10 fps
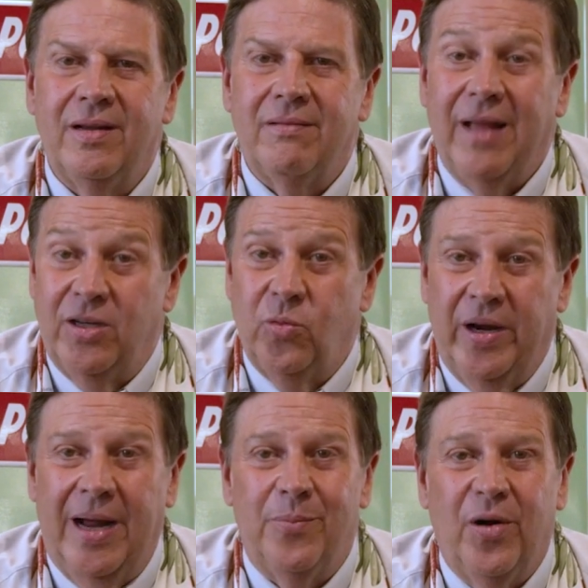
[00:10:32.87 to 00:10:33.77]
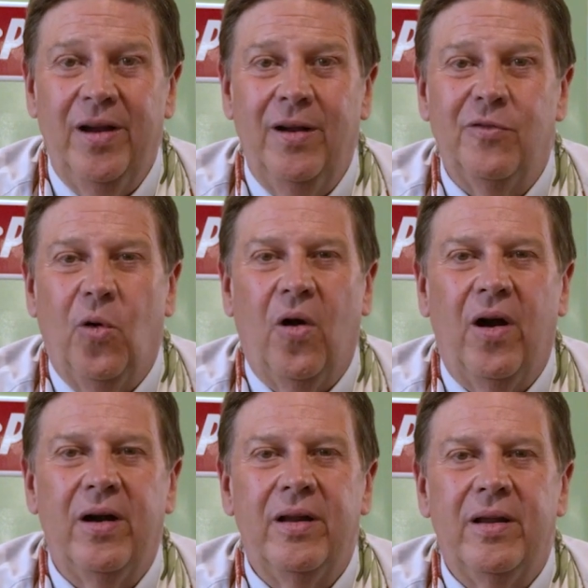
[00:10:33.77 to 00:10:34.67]
That's what I'm praying for.
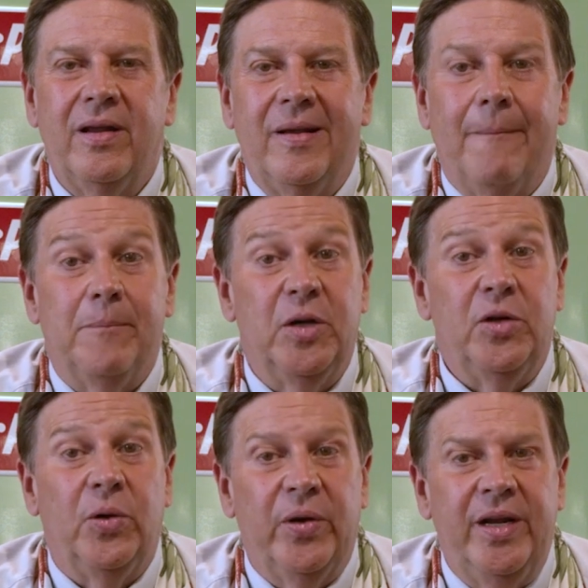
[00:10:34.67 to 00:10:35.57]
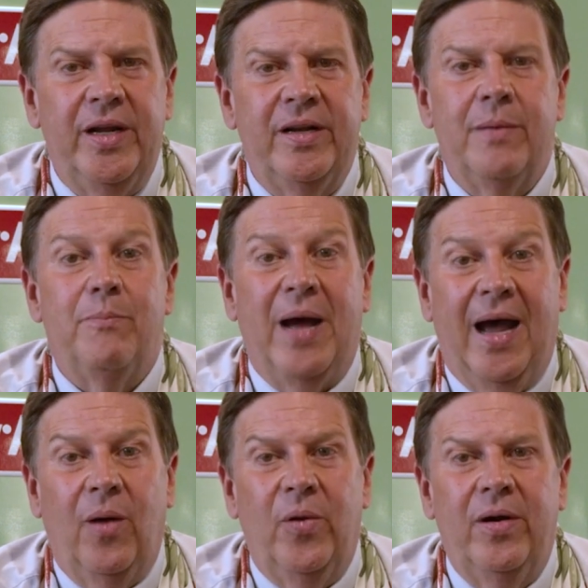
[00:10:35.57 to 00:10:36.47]
But greed and
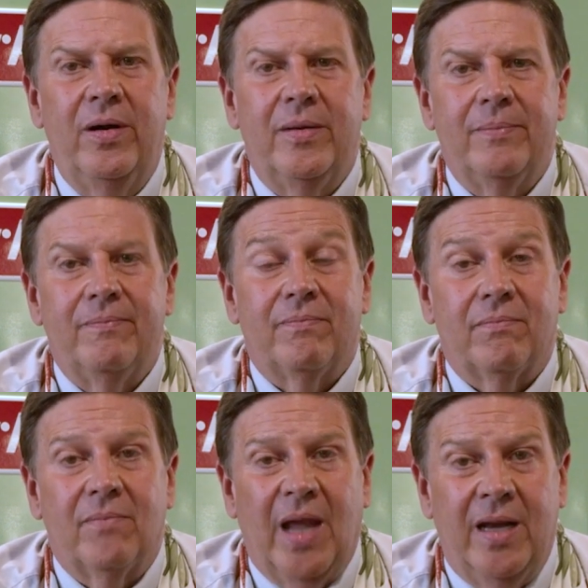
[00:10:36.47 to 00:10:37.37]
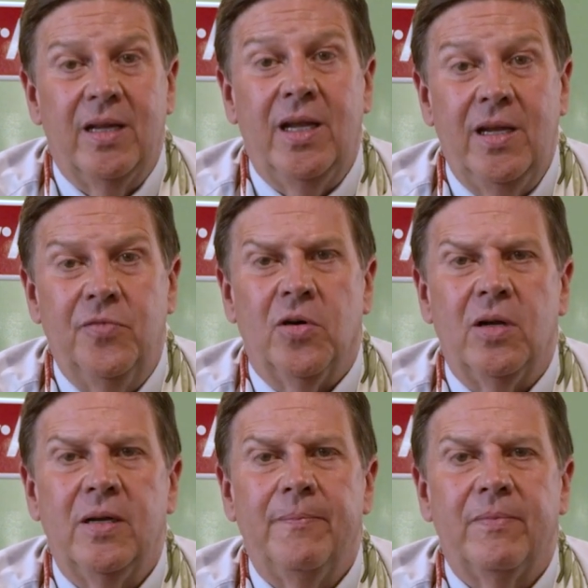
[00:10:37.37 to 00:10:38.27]
power and
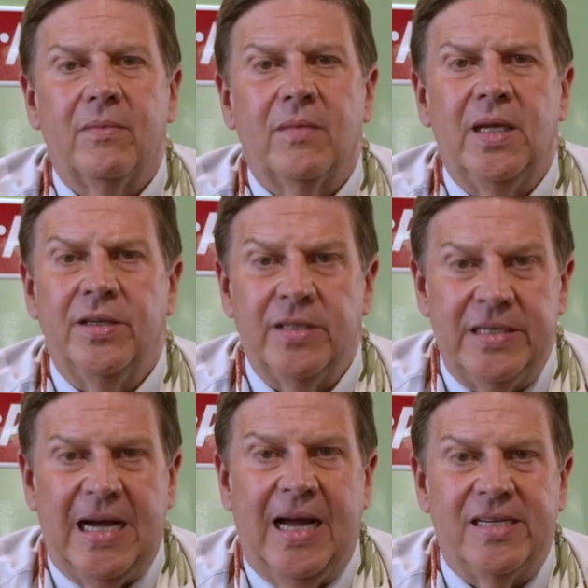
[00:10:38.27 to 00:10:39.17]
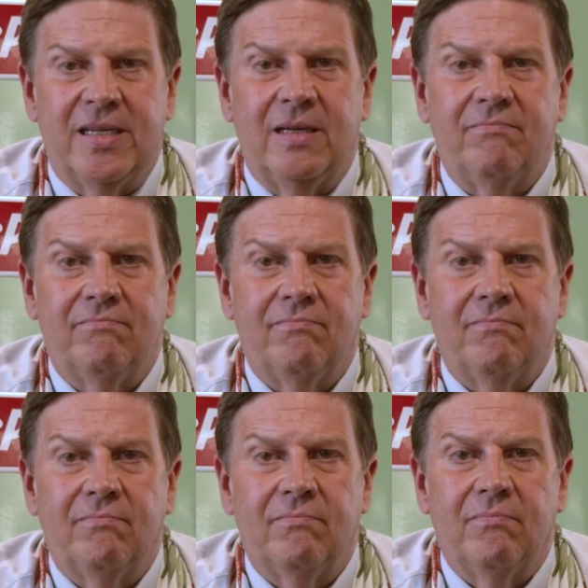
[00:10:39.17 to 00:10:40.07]
evil is enticing.
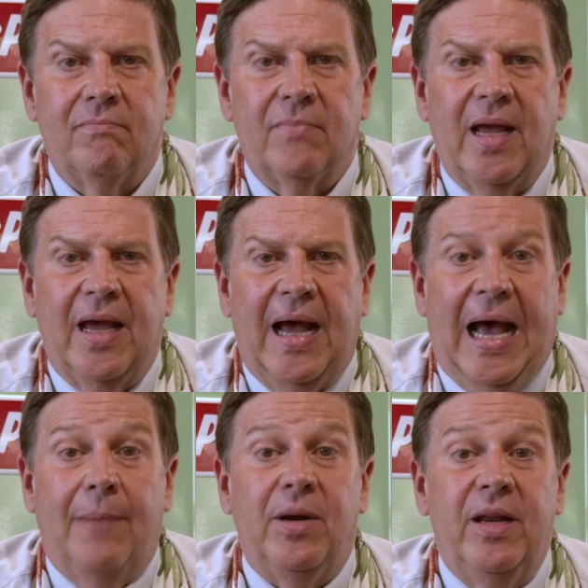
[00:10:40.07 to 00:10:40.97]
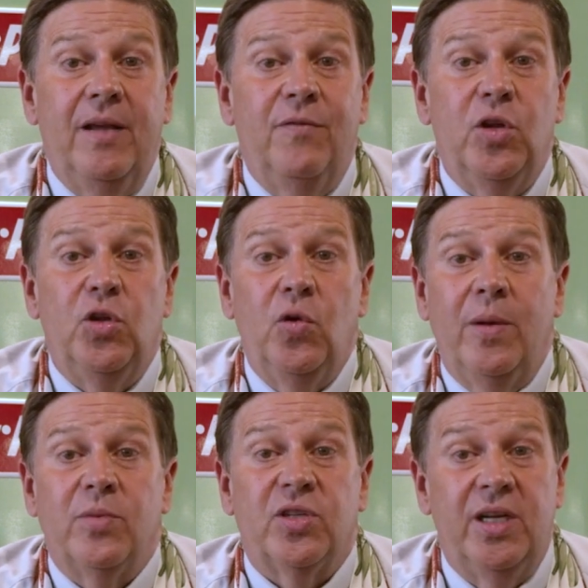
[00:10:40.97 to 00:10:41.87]
I believe the
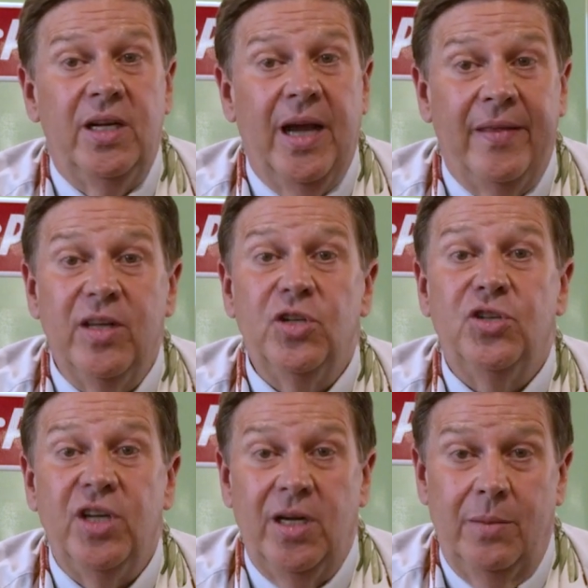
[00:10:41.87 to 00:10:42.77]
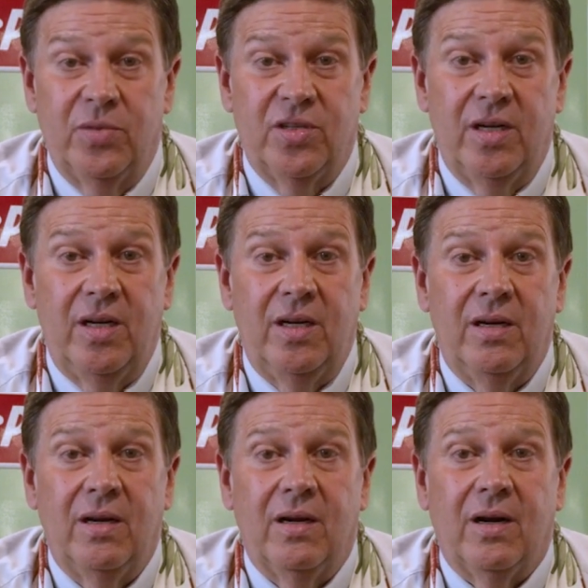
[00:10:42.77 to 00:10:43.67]
UMC and the GMC
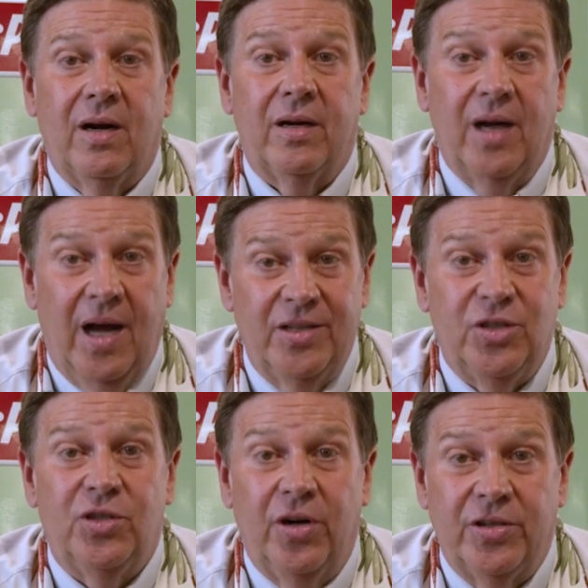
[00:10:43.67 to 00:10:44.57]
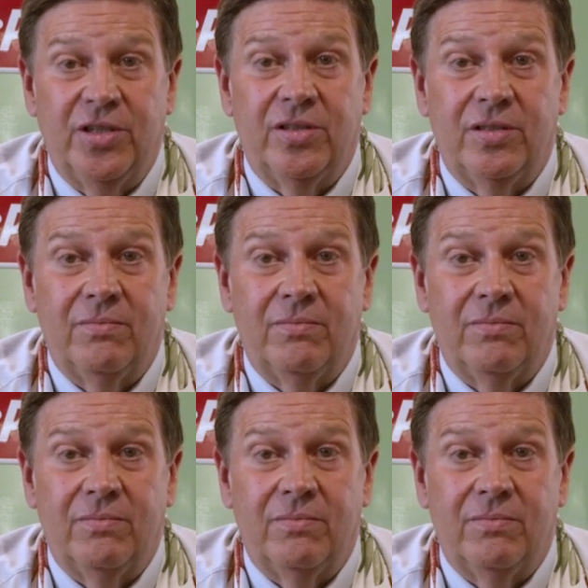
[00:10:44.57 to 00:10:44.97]
are God's churches.